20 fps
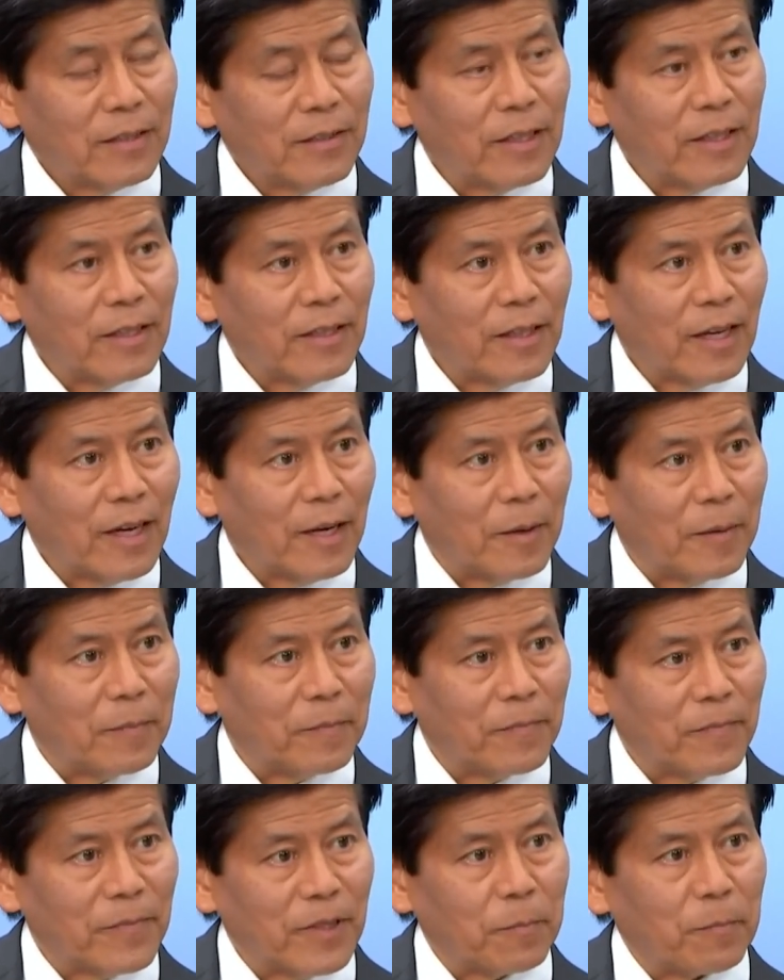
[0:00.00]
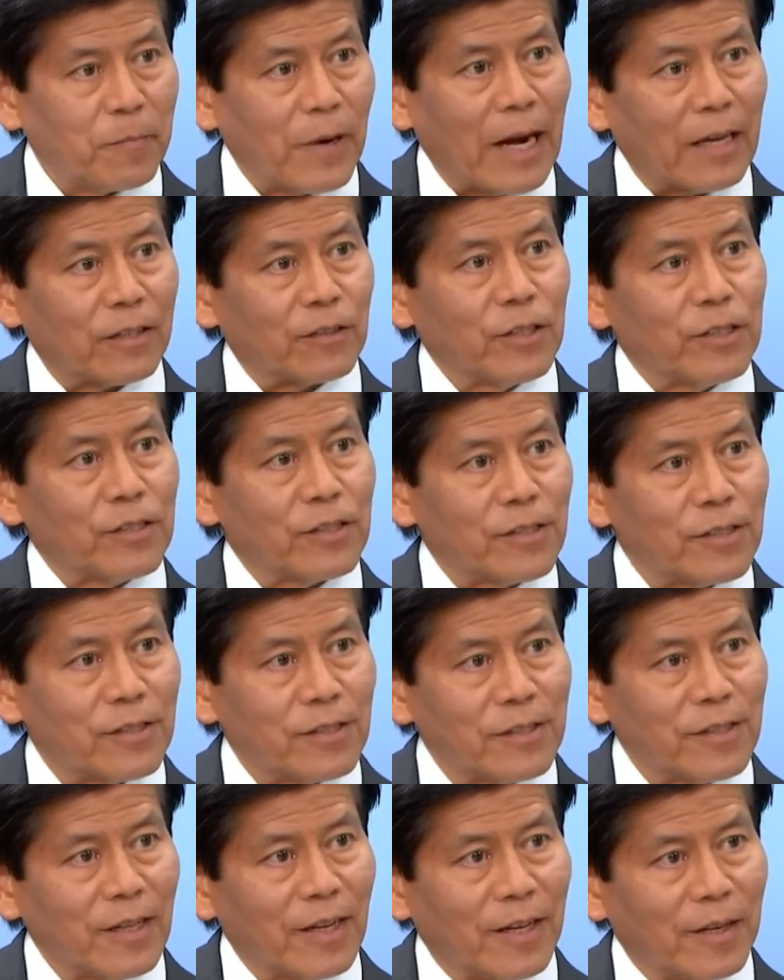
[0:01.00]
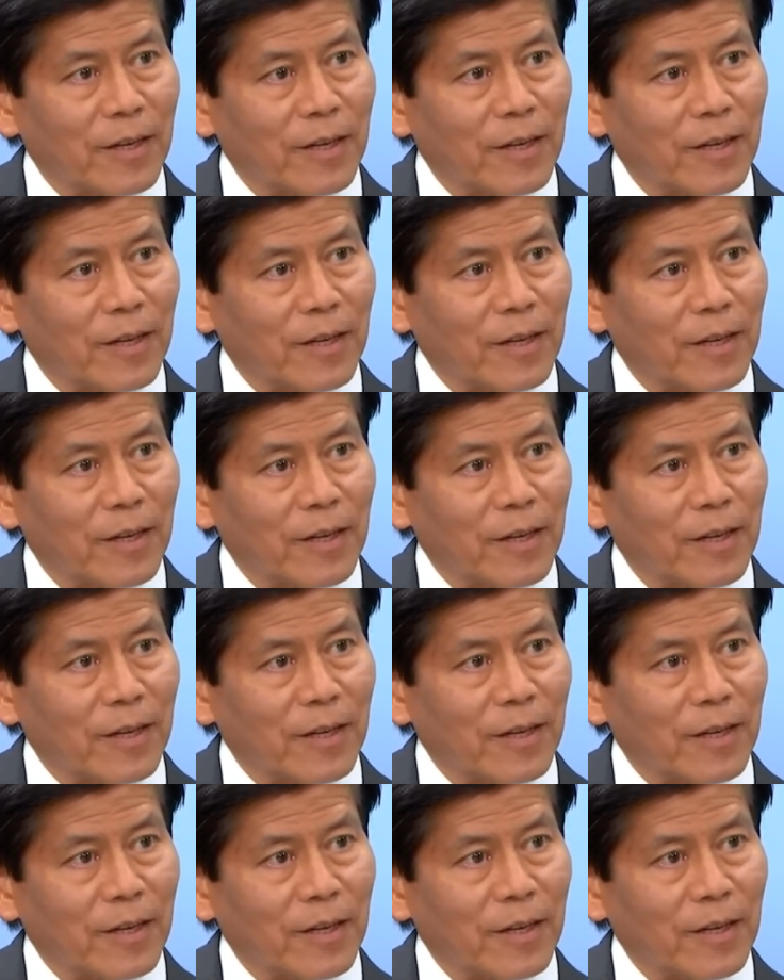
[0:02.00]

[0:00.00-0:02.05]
The practice